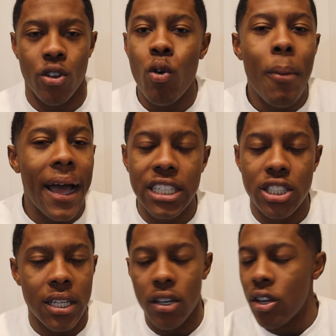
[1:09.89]
Nobody
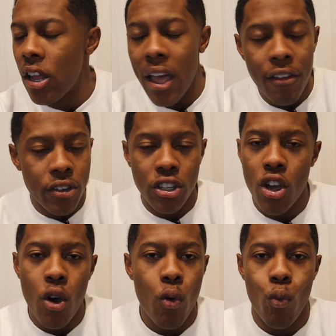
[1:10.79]
should never
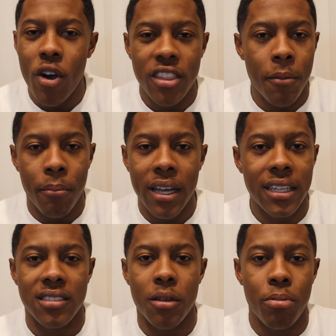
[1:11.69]
know what the buttons